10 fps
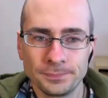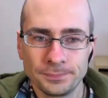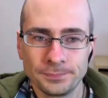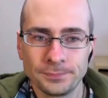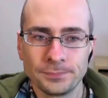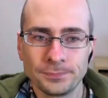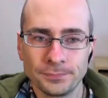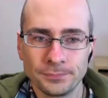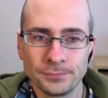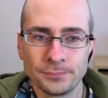
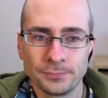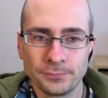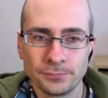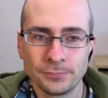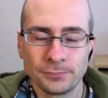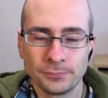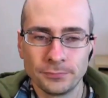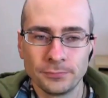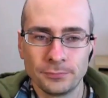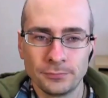
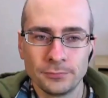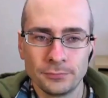(silent)